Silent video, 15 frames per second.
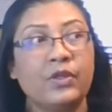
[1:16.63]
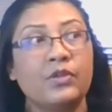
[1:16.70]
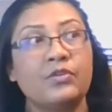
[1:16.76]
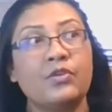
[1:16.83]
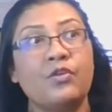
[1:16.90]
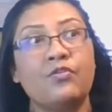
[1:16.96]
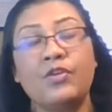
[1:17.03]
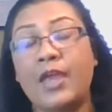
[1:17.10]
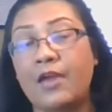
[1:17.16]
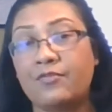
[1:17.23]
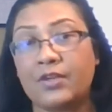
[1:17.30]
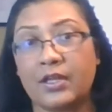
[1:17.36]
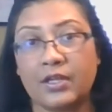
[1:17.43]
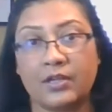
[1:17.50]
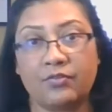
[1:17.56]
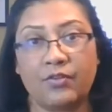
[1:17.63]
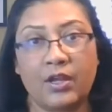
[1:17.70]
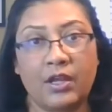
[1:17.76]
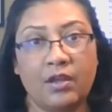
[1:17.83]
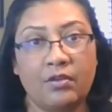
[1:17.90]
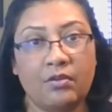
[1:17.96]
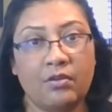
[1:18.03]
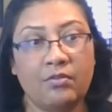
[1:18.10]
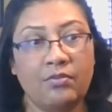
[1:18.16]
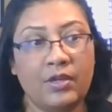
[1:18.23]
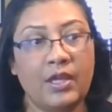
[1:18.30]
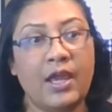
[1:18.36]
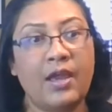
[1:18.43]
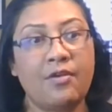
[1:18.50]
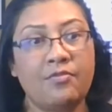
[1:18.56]
So we have done it where we
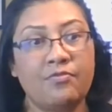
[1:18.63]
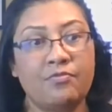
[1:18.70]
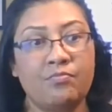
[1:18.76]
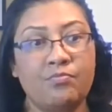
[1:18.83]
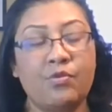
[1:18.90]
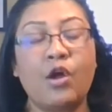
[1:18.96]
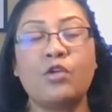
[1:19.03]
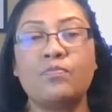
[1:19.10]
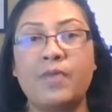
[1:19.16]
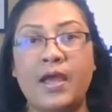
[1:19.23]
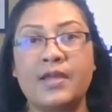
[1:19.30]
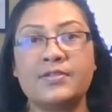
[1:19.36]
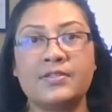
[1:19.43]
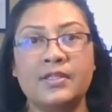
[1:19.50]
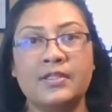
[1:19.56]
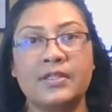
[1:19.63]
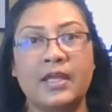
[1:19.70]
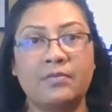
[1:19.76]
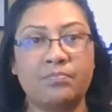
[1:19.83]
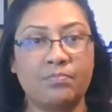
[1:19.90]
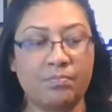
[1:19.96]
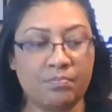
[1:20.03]
have brought buyers in that